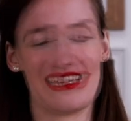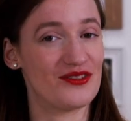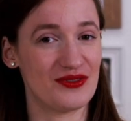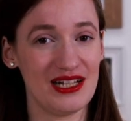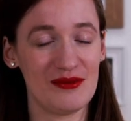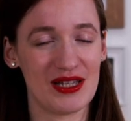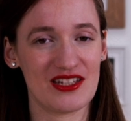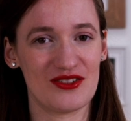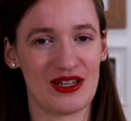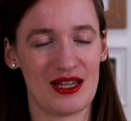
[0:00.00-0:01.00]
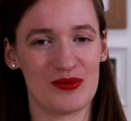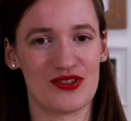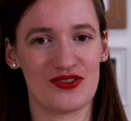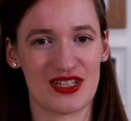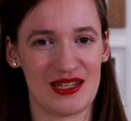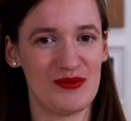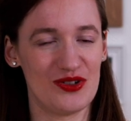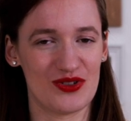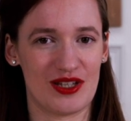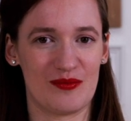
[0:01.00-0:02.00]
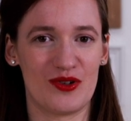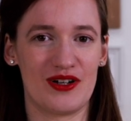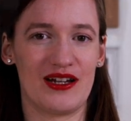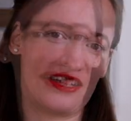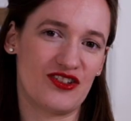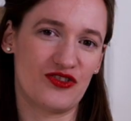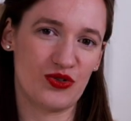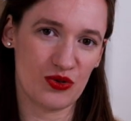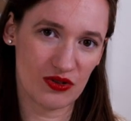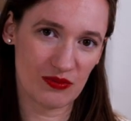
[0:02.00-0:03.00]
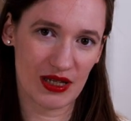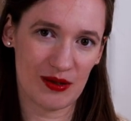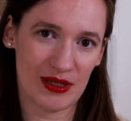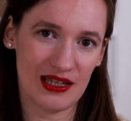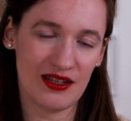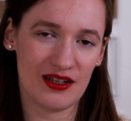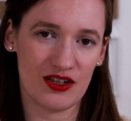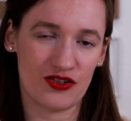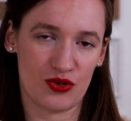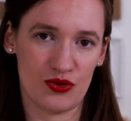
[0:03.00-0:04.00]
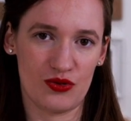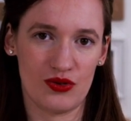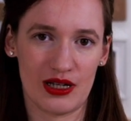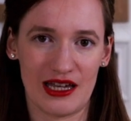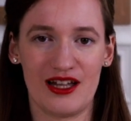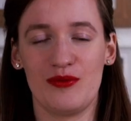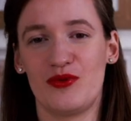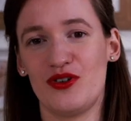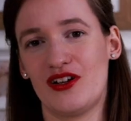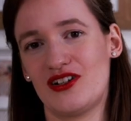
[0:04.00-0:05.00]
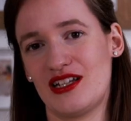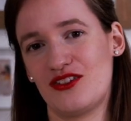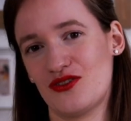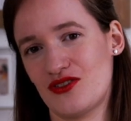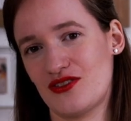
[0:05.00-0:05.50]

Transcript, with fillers: It really makes you happy to see music more as a tool, maybe, to help others and to